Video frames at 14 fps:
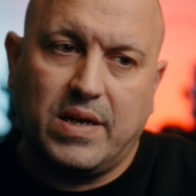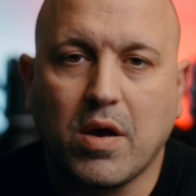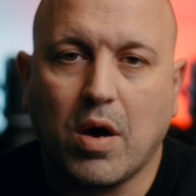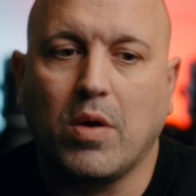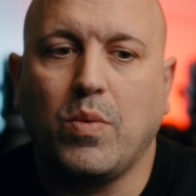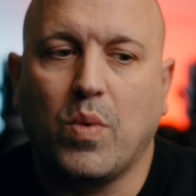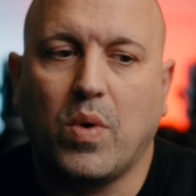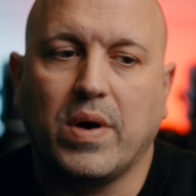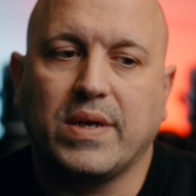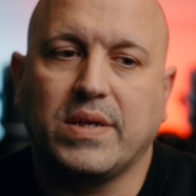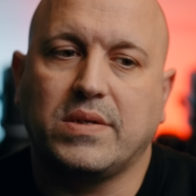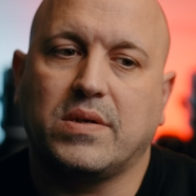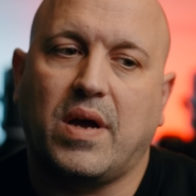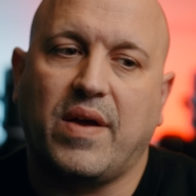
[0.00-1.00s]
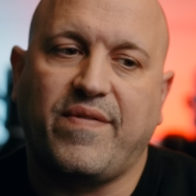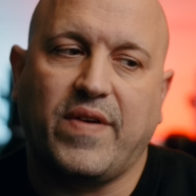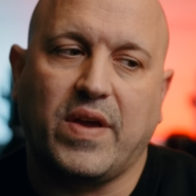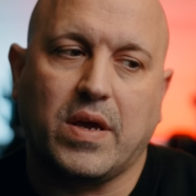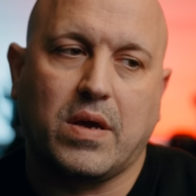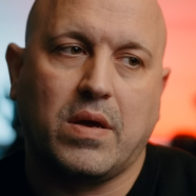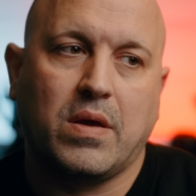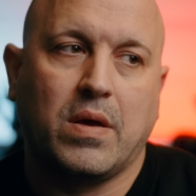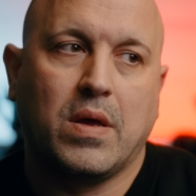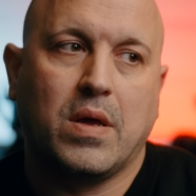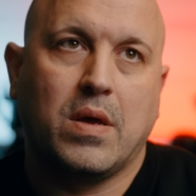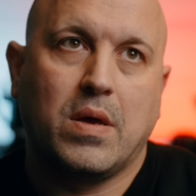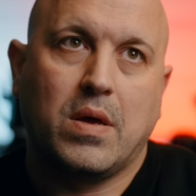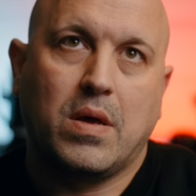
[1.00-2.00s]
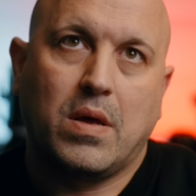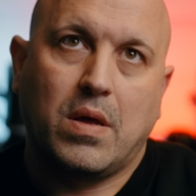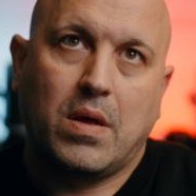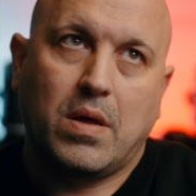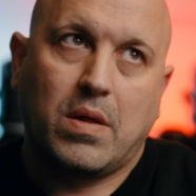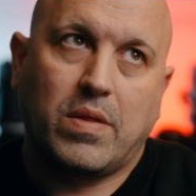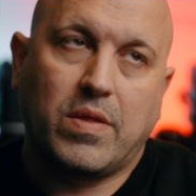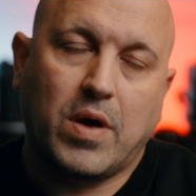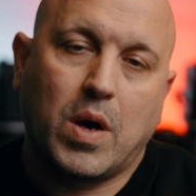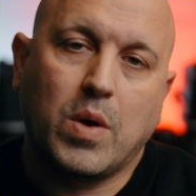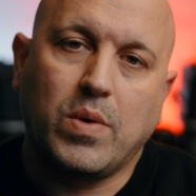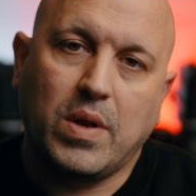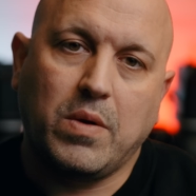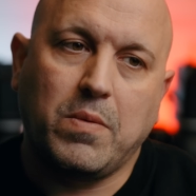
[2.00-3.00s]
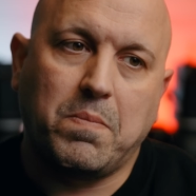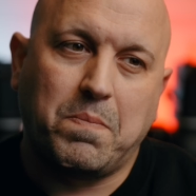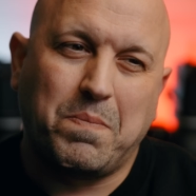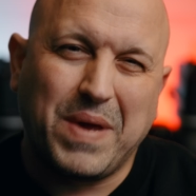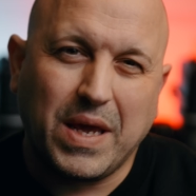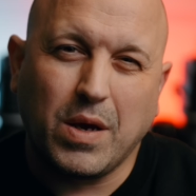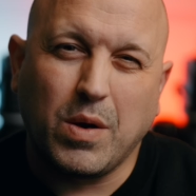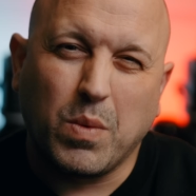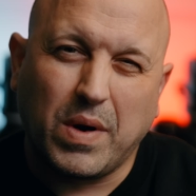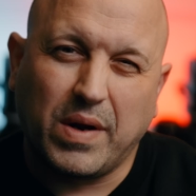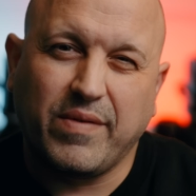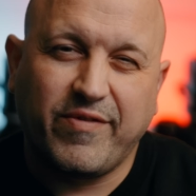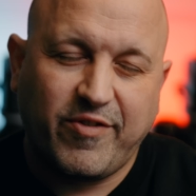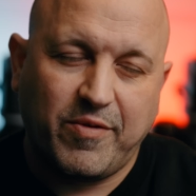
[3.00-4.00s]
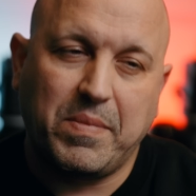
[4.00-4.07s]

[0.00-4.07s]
Con wise, I think the only big one for